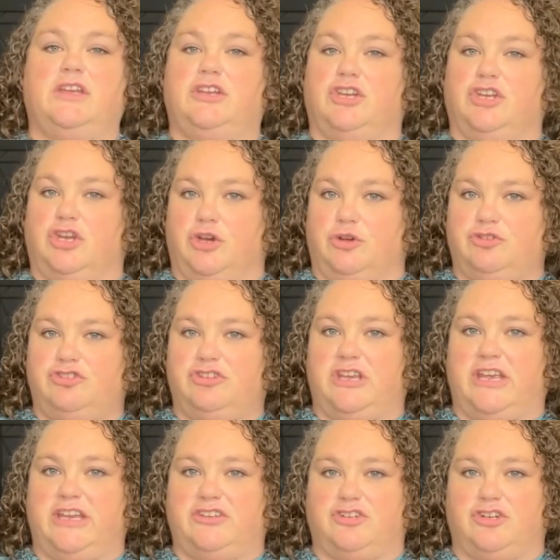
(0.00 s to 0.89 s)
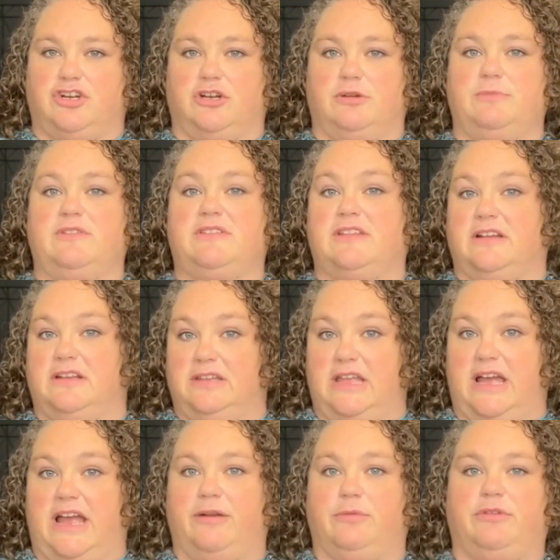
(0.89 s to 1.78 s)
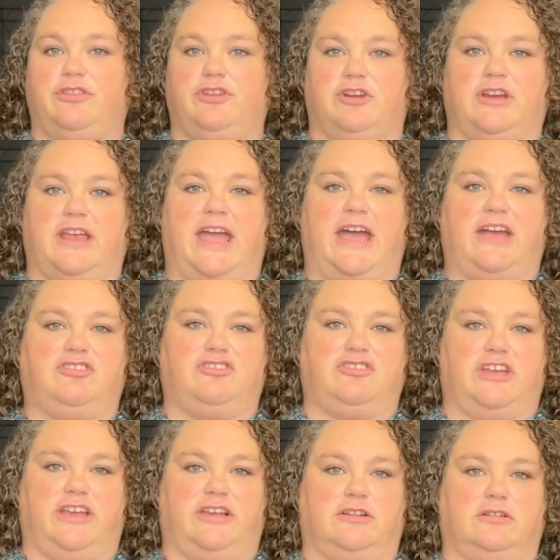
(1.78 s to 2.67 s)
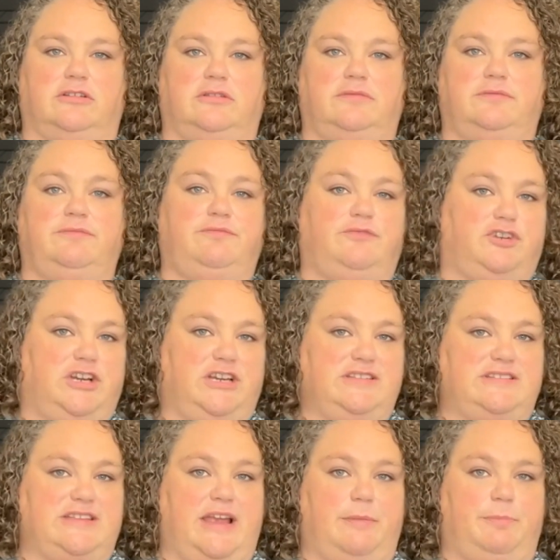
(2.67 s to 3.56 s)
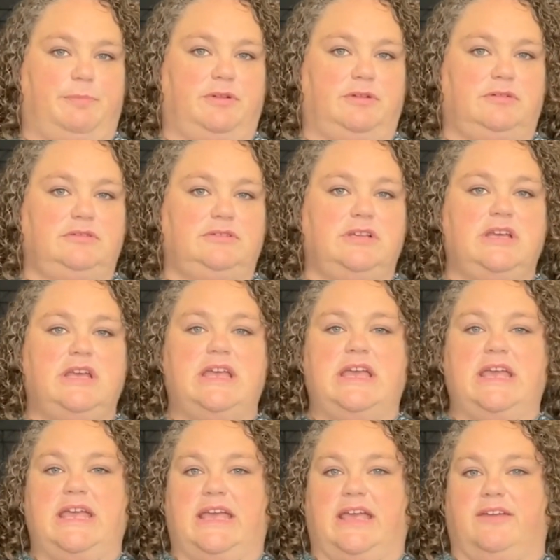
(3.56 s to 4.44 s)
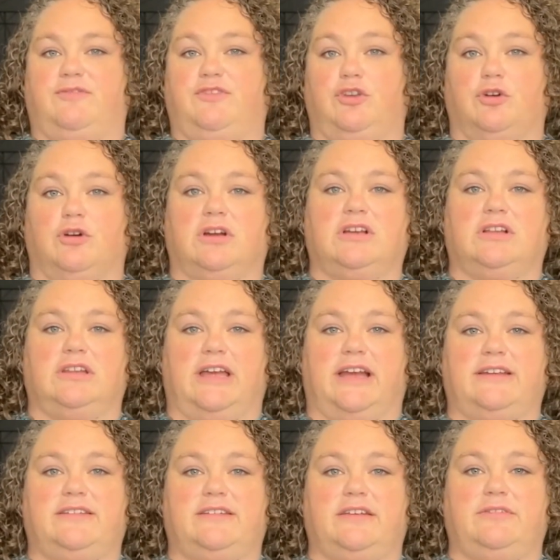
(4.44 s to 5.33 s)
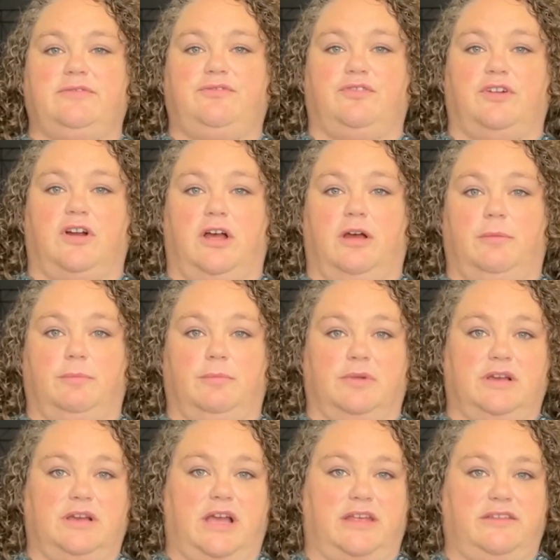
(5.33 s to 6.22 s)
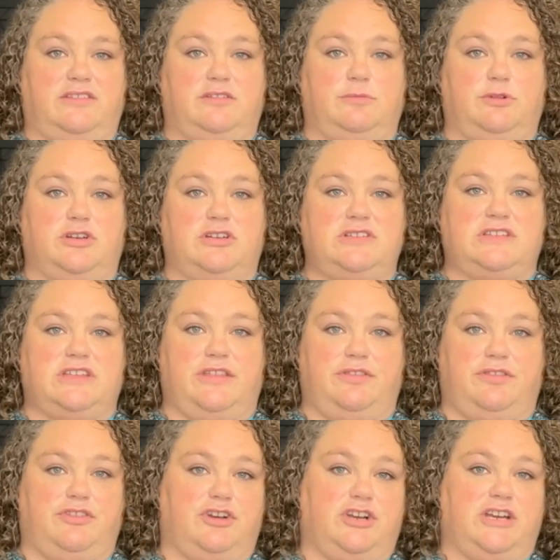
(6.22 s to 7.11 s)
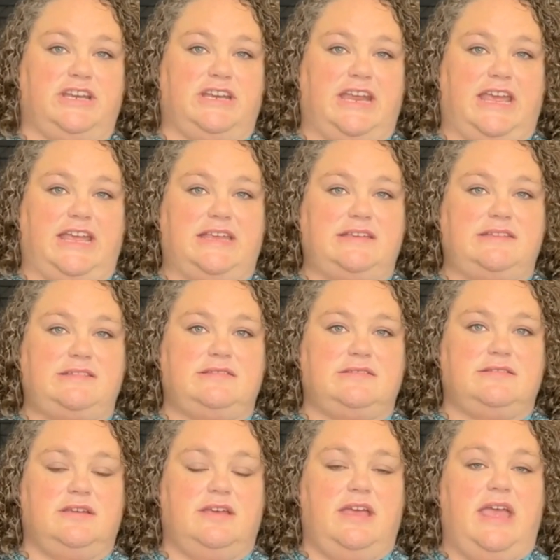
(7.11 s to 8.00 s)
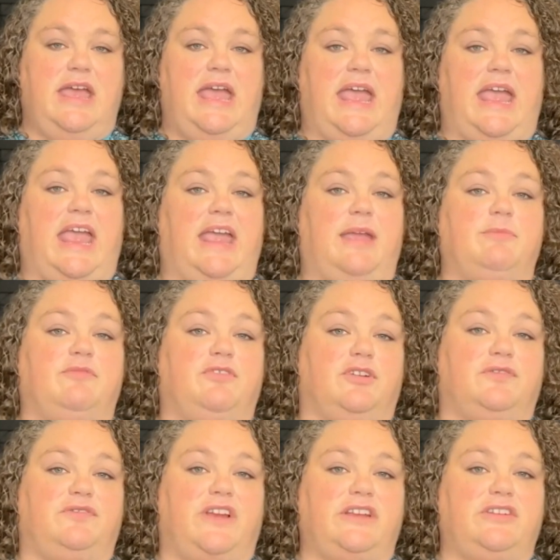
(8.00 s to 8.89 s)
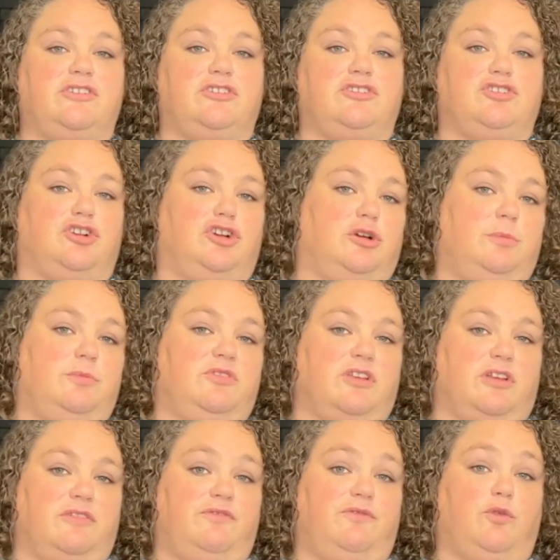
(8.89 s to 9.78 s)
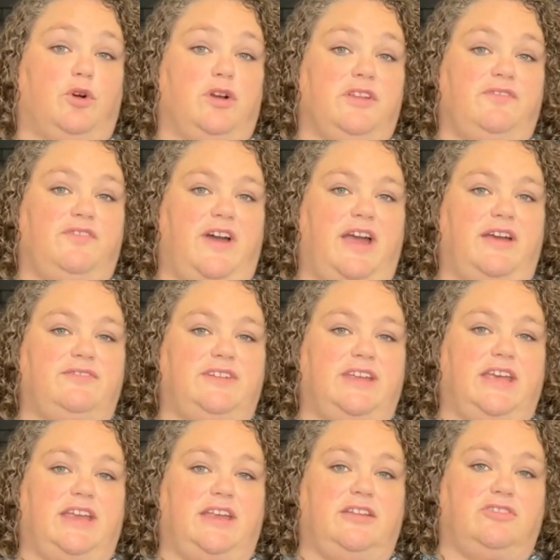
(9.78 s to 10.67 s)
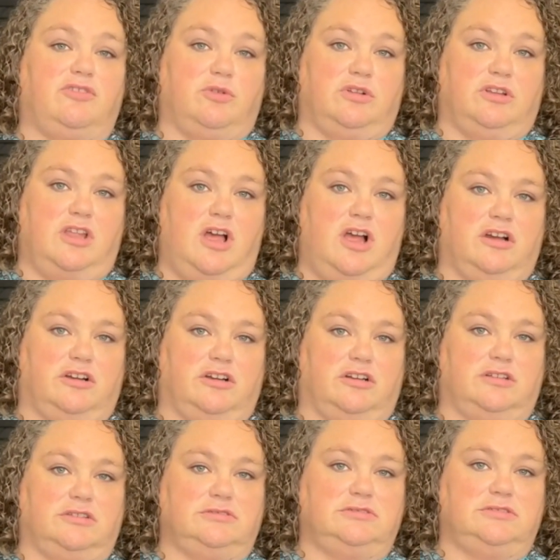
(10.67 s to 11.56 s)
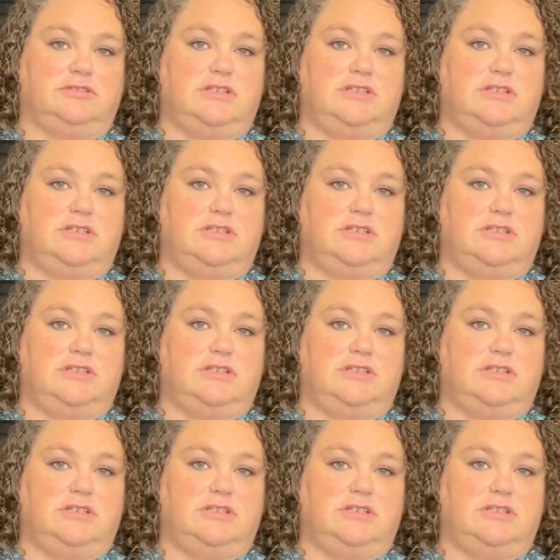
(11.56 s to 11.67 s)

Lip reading: Negotiate terms that align with your cash cycle. For example, if you're collecting from customers in 30 days, aim for vendor terms of 45 days or longer.